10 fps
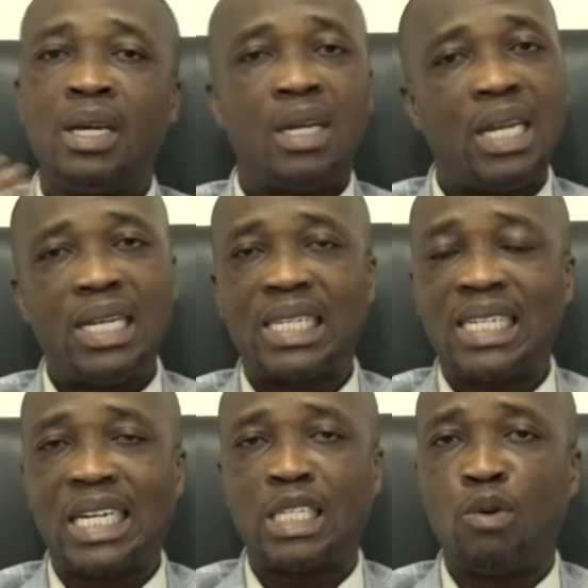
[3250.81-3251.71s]
ladies
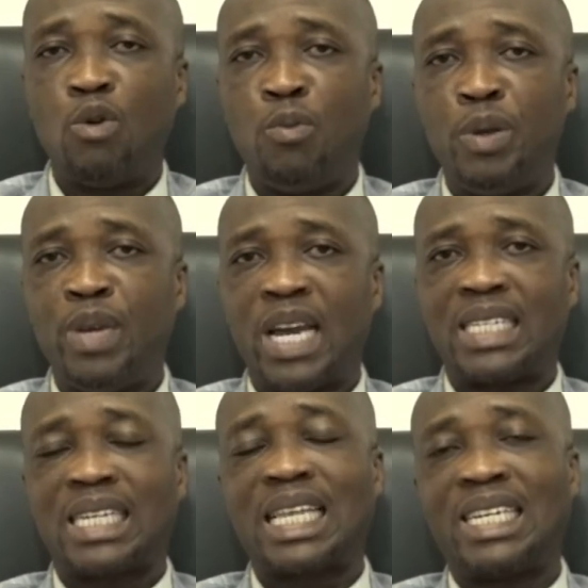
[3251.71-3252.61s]
and gentlemen, we'll be behind,
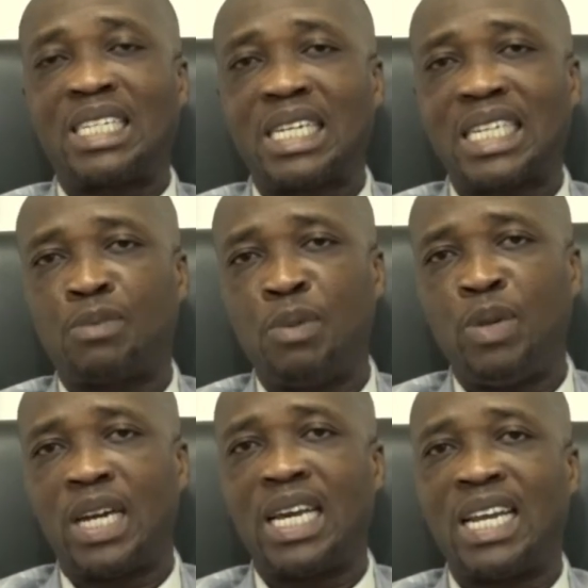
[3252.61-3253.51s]
just like the church has been
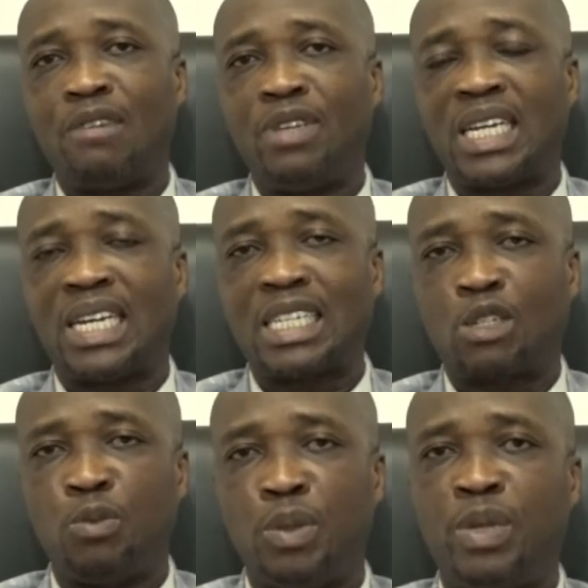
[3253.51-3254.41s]
behind, and every time the
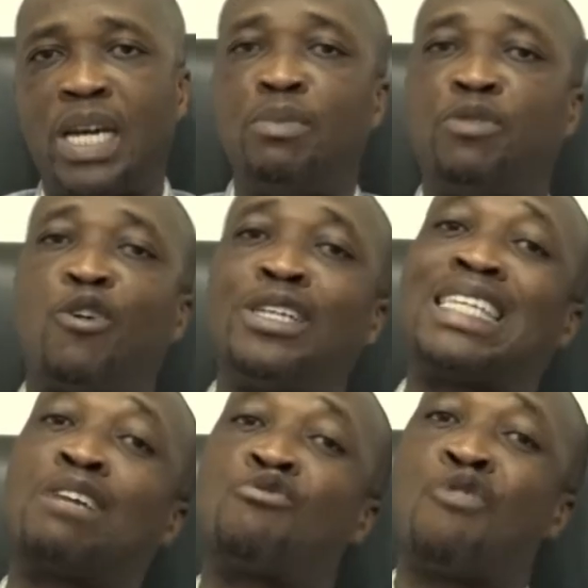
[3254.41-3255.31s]
church will be behind before it
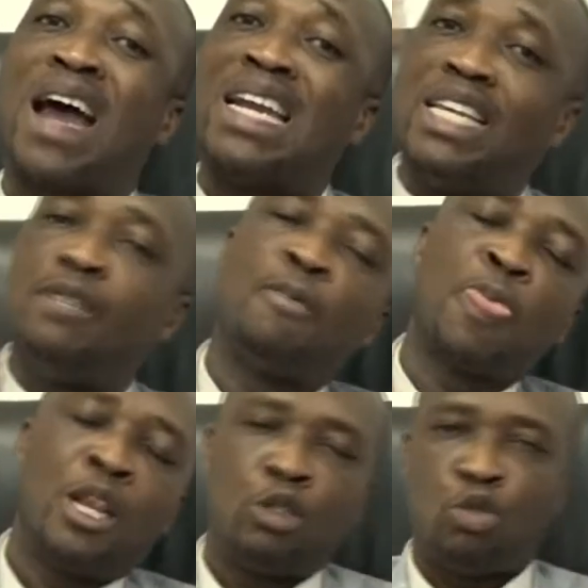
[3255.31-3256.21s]
starts running
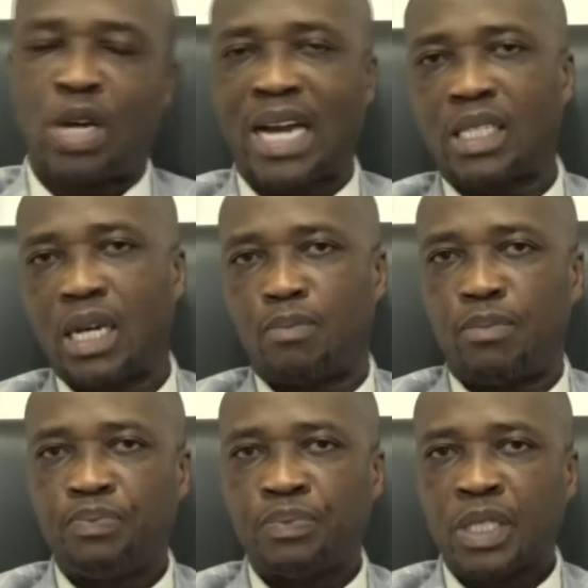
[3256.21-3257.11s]
to catch
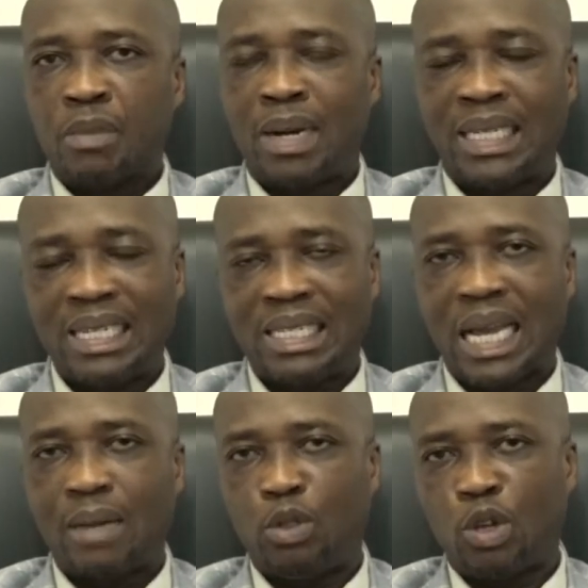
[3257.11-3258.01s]
up. But this
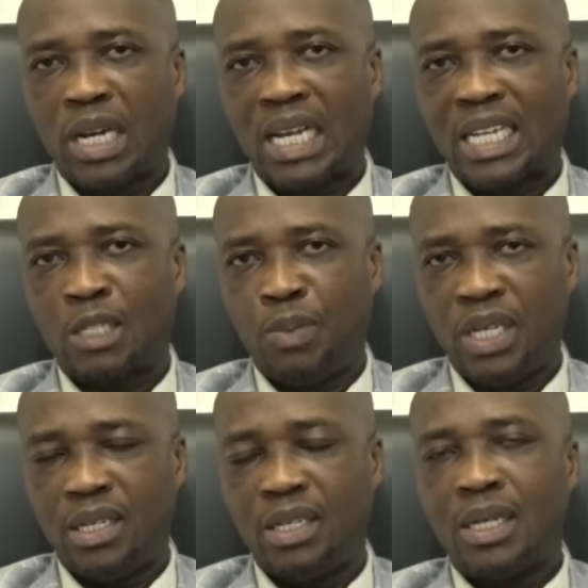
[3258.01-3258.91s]
time, don't let us
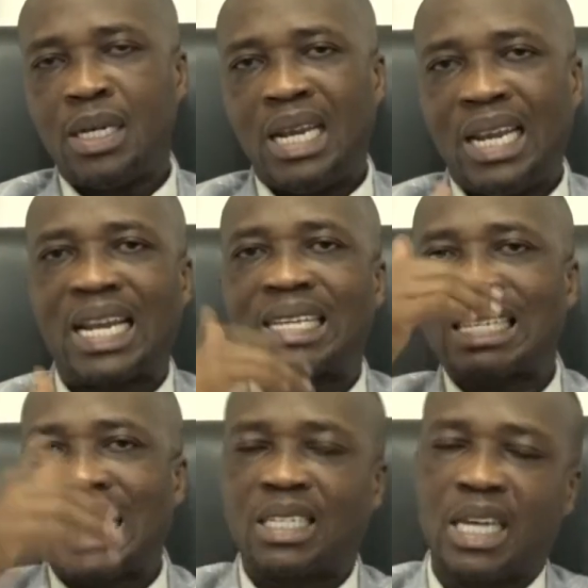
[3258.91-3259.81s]
be. Let
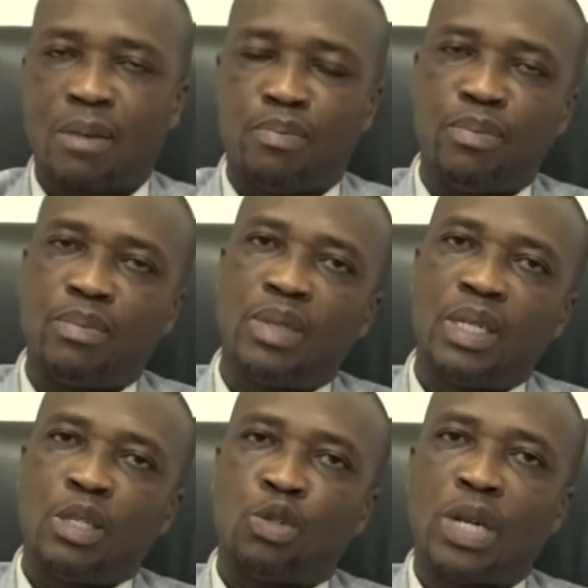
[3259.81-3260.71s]
us catch up
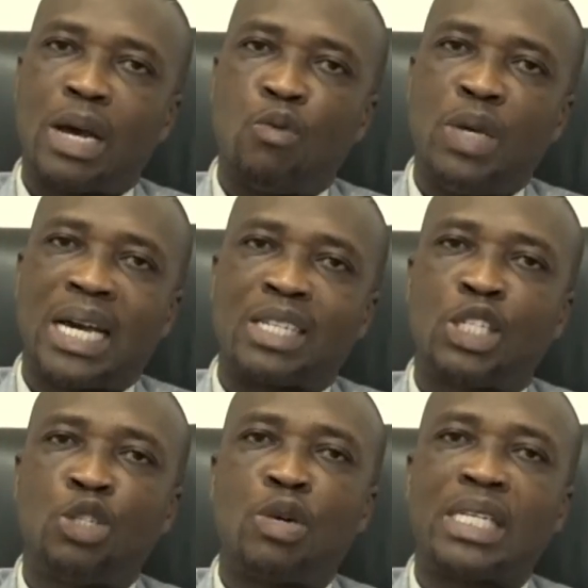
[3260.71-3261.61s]
so that we can
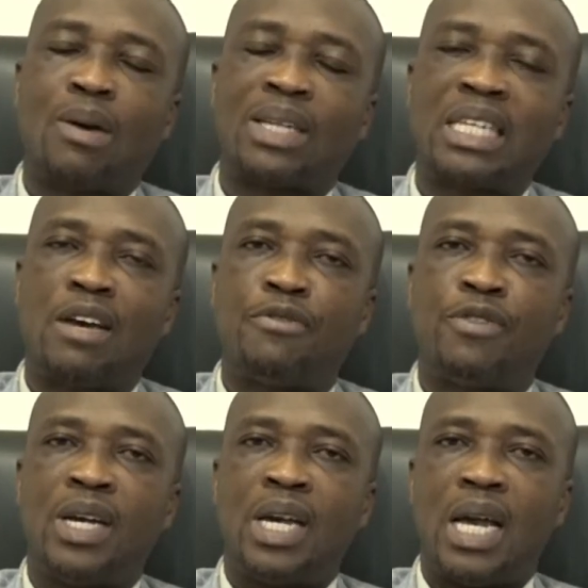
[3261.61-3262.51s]
situate ourselves
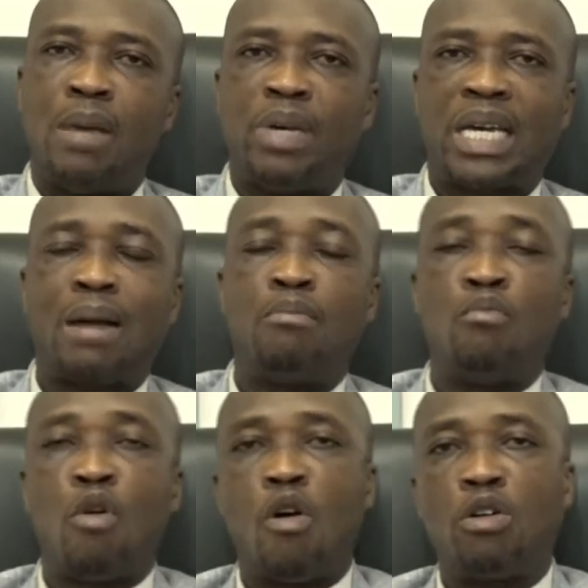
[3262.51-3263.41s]
and
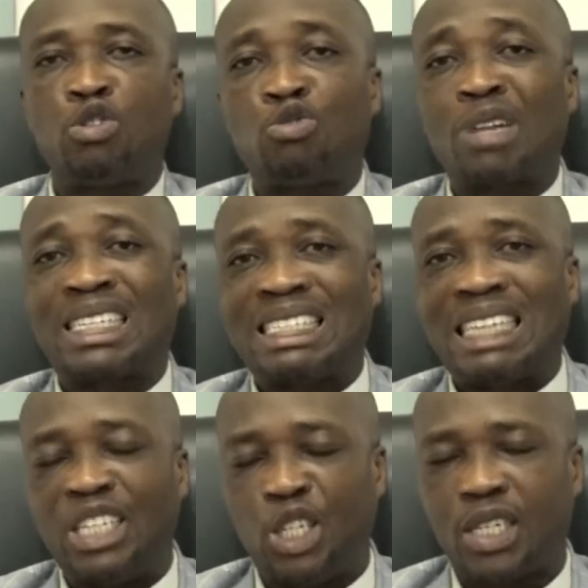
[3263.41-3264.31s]
become more
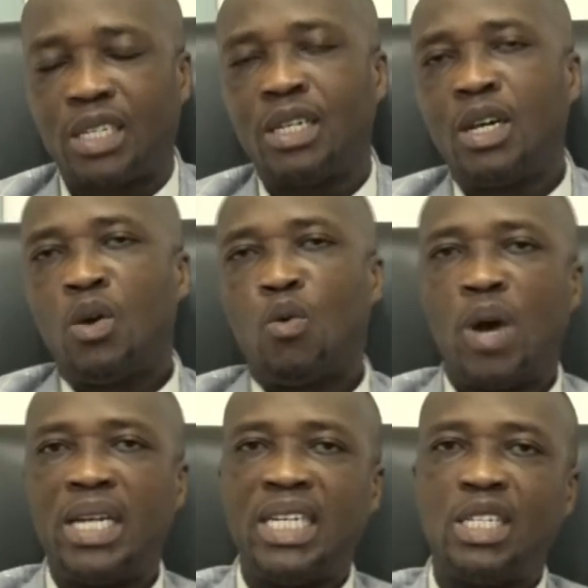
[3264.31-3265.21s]
strategic.
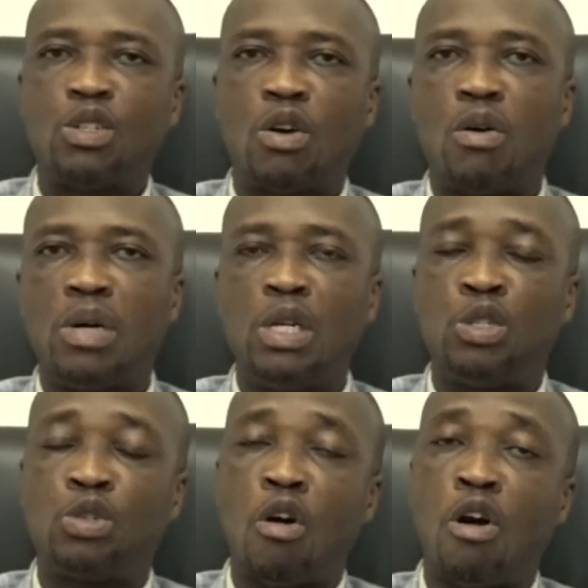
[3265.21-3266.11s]
When this
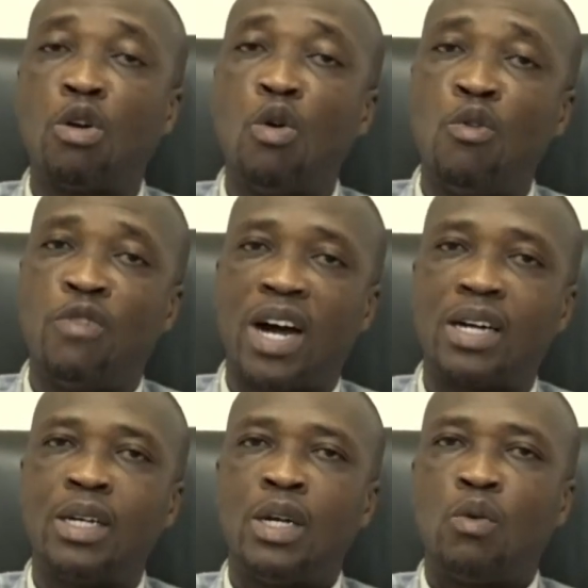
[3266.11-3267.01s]
is all over,
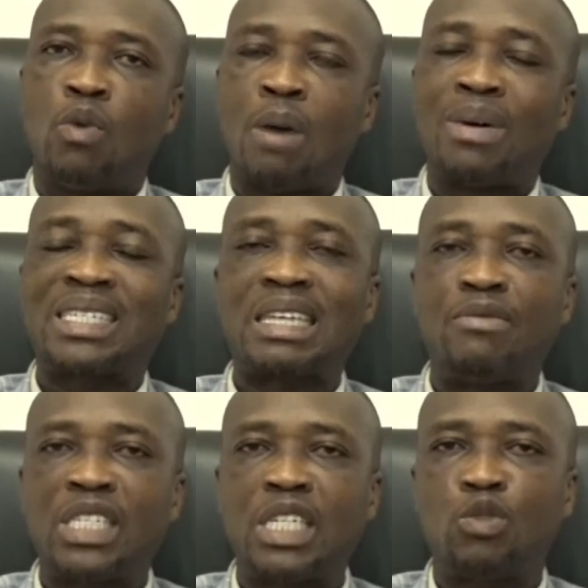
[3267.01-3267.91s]
our
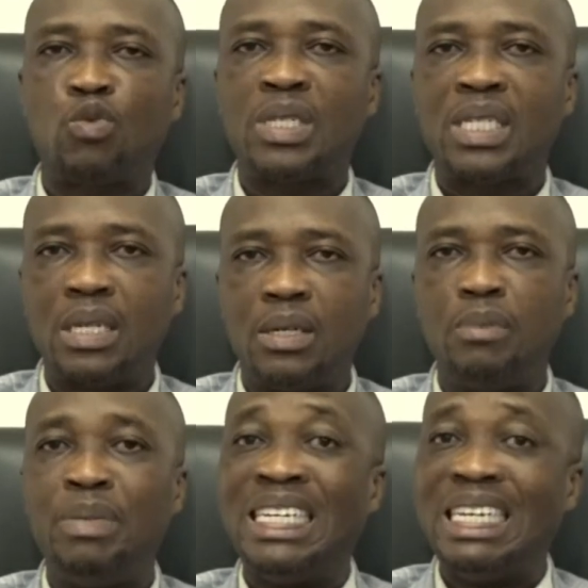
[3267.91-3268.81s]
services will still
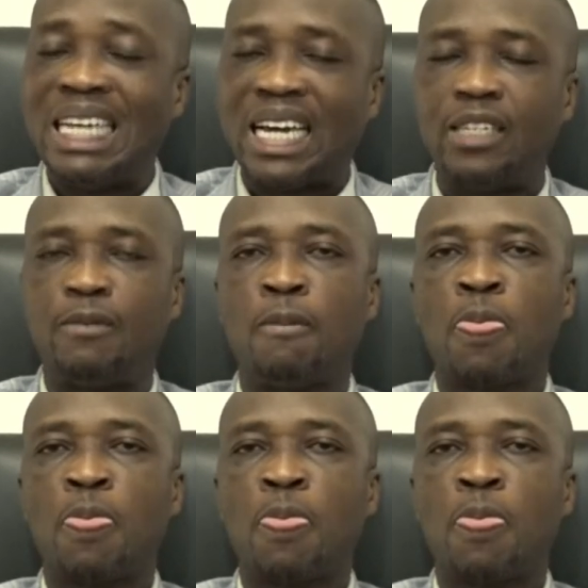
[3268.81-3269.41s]
be needed.